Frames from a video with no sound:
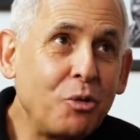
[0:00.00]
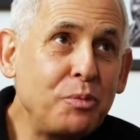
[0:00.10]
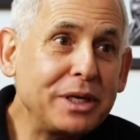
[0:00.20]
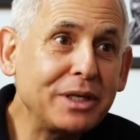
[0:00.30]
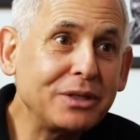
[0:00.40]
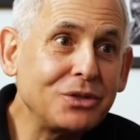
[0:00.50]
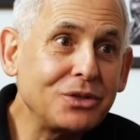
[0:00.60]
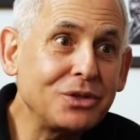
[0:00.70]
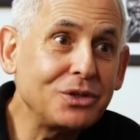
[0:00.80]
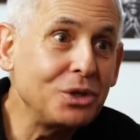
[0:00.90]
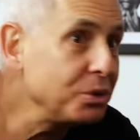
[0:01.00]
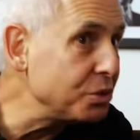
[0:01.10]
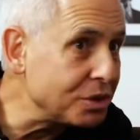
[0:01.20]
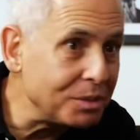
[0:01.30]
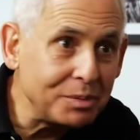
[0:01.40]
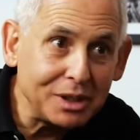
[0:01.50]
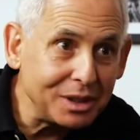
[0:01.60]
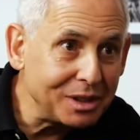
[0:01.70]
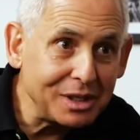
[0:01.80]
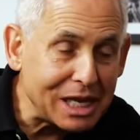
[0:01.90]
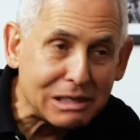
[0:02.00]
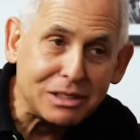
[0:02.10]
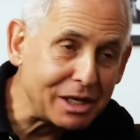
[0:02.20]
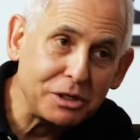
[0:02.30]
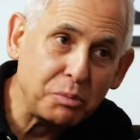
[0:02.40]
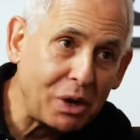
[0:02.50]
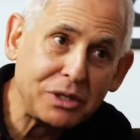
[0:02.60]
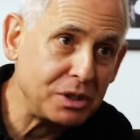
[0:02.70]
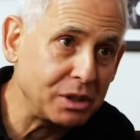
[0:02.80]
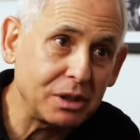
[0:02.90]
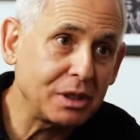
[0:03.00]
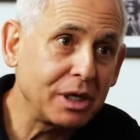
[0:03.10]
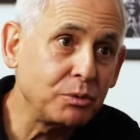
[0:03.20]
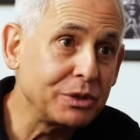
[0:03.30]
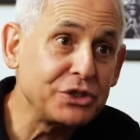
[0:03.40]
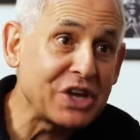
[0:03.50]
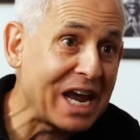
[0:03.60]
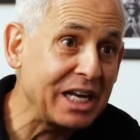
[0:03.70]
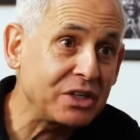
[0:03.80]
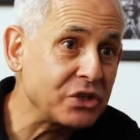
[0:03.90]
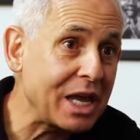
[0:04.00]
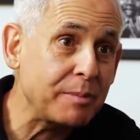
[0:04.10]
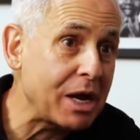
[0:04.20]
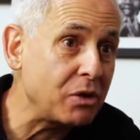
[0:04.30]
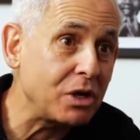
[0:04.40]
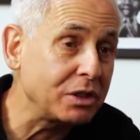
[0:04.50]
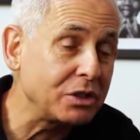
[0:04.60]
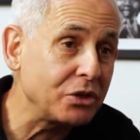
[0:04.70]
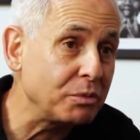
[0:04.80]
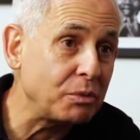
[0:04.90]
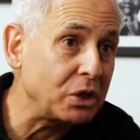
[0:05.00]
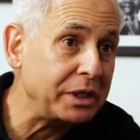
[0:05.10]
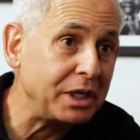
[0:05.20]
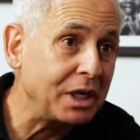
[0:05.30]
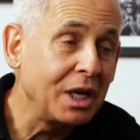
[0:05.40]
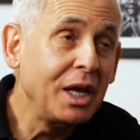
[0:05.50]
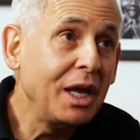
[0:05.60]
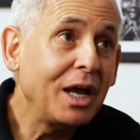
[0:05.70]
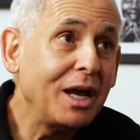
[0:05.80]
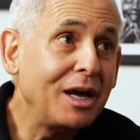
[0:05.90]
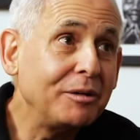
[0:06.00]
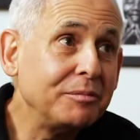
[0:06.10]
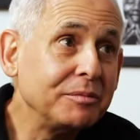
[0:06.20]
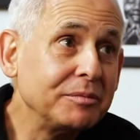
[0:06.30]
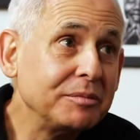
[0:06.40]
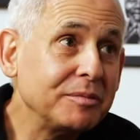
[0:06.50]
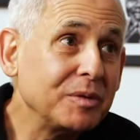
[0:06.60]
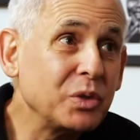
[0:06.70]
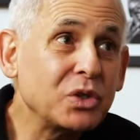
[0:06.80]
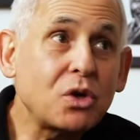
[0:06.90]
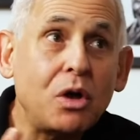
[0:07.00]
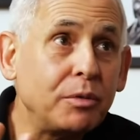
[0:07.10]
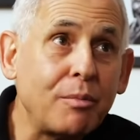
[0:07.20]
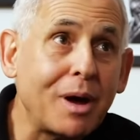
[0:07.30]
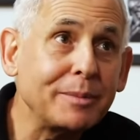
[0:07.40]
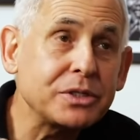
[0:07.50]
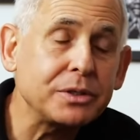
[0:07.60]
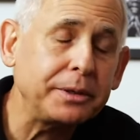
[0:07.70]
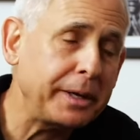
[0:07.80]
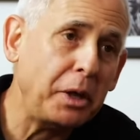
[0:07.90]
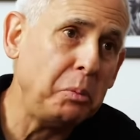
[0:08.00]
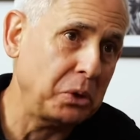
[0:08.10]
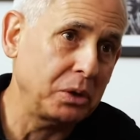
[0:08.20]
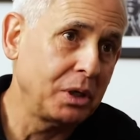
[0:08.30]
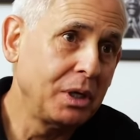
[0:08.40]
opiates used to be the antidepressant. And when Xanax came out onto the market, um, it was called Mommy's Little Helper.